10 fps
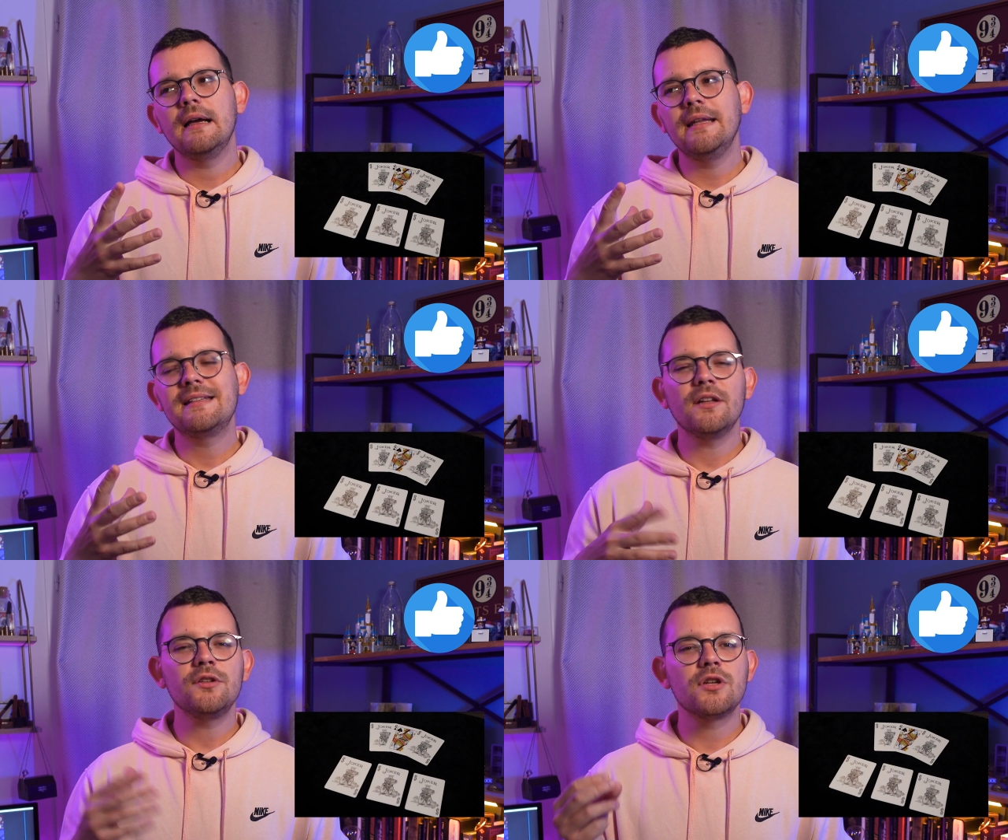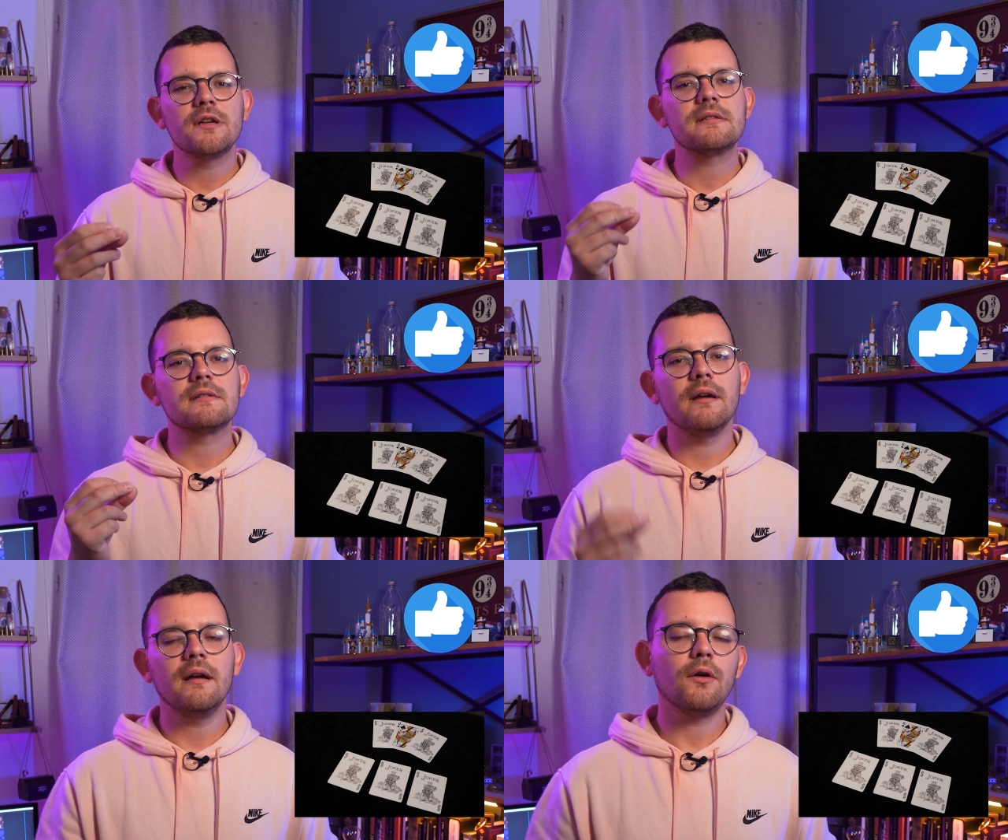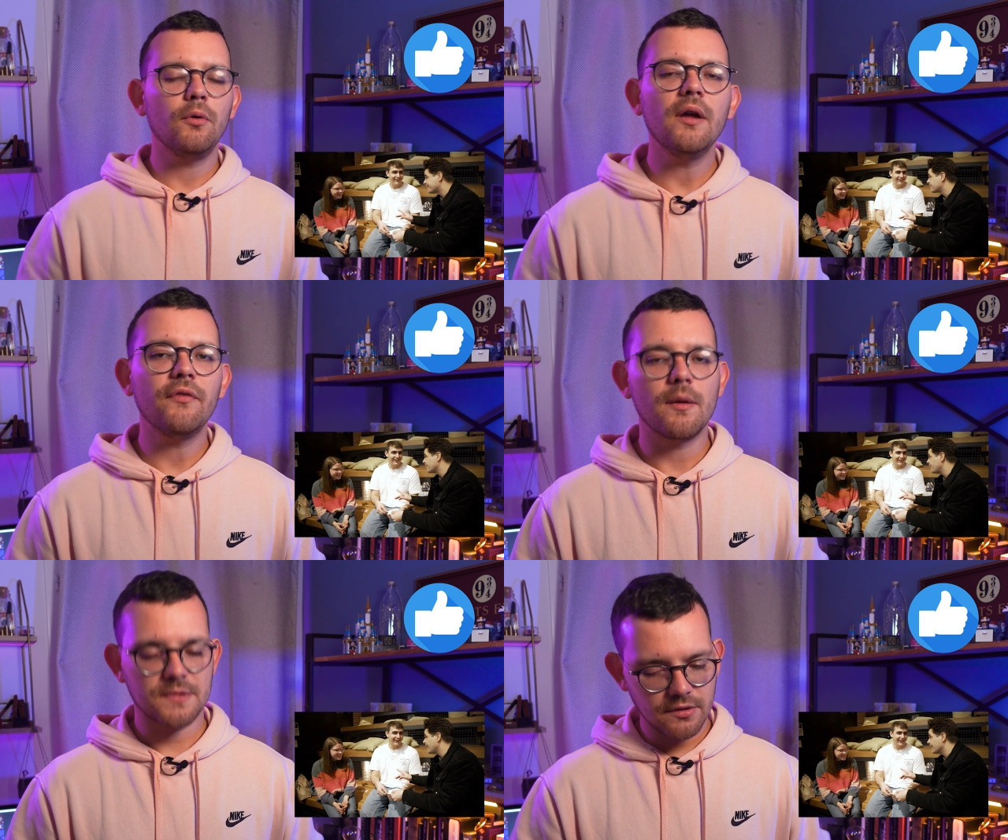It's not just a queen of clubs.